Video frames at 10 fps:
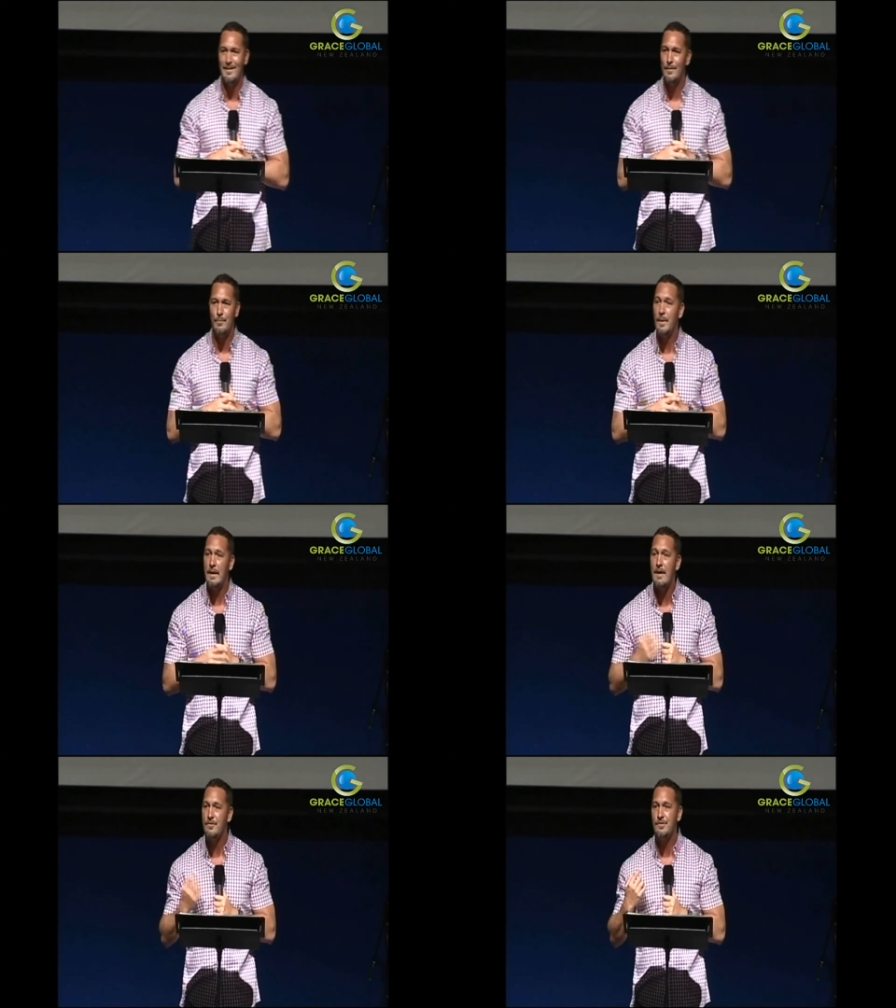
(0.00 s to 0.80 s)
but
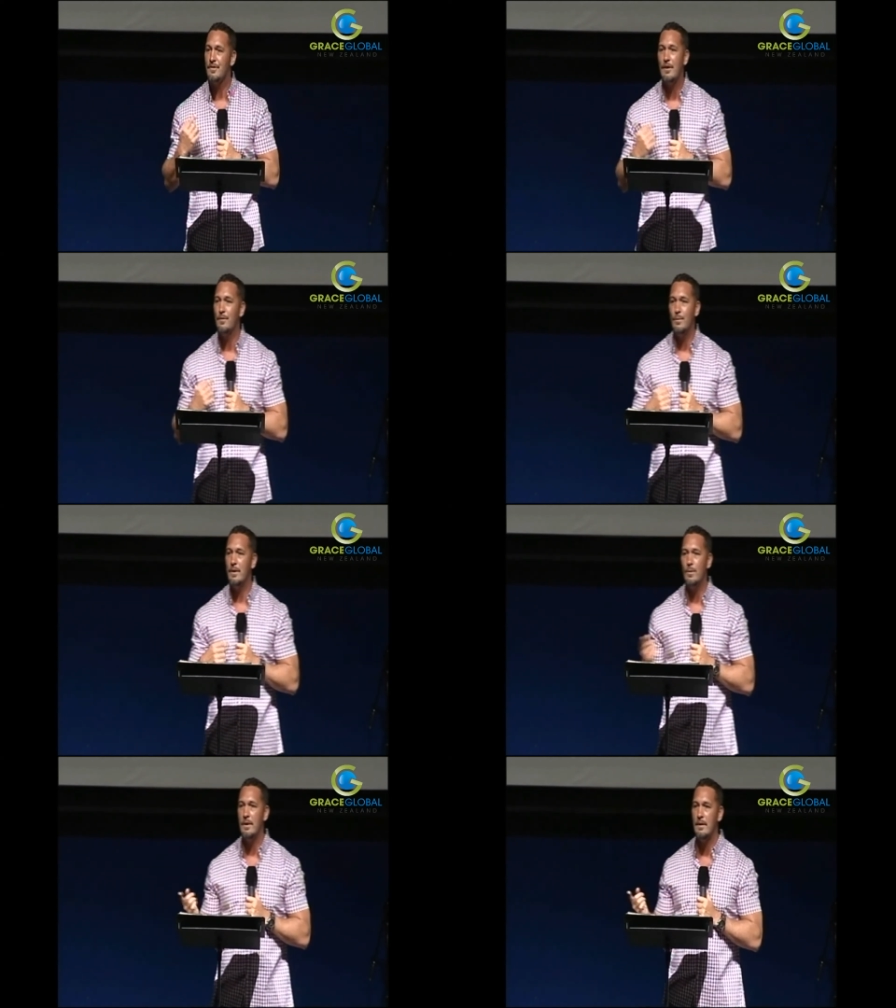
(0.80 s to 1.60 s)
us, no, we,
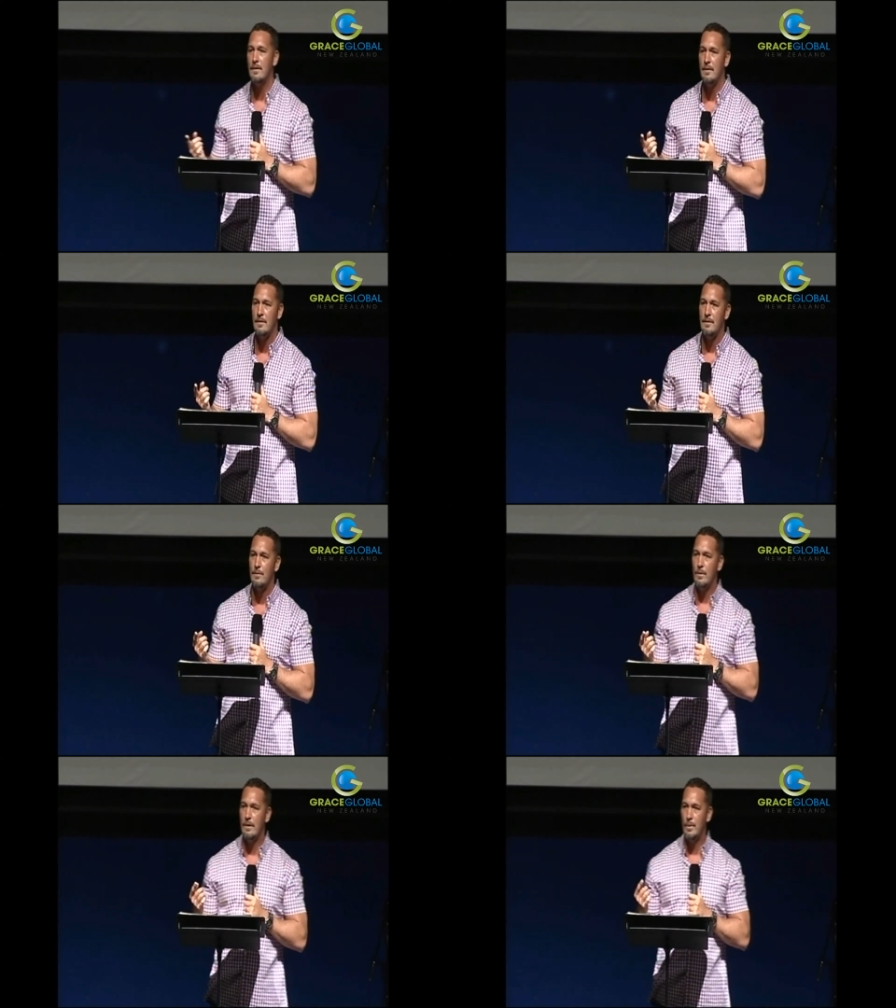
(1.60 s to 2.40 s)
we,
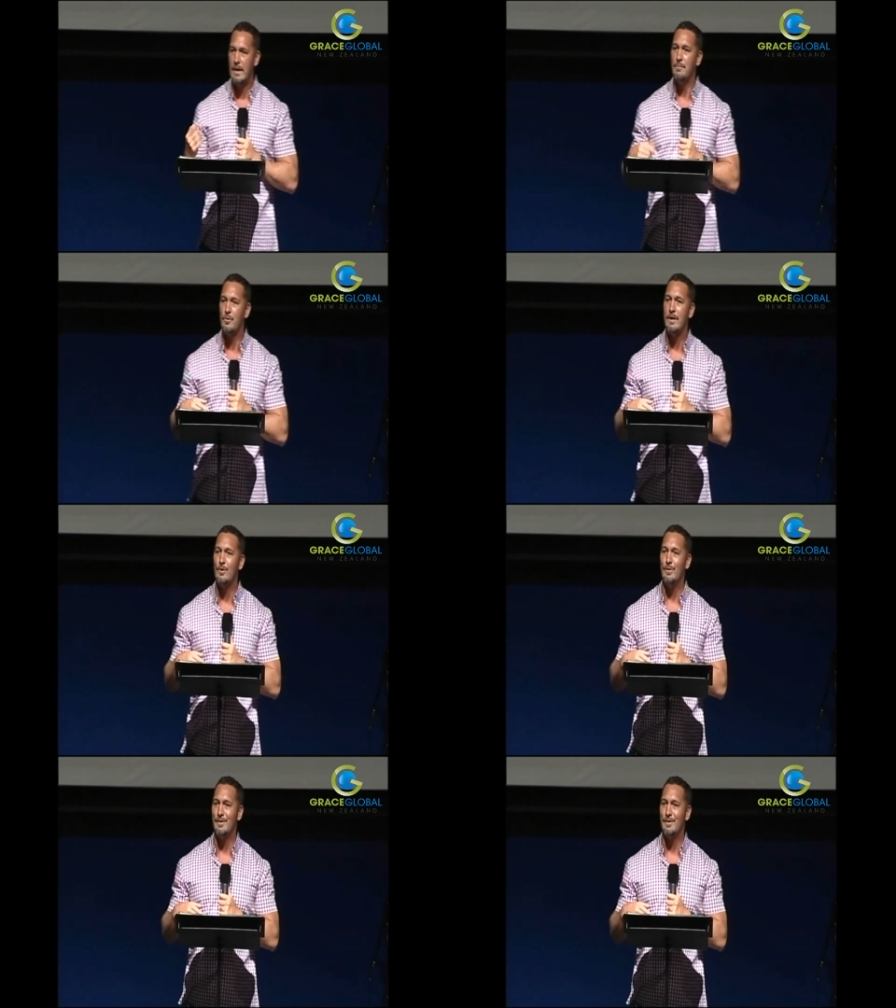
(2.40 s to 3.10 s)
we, we keep a record.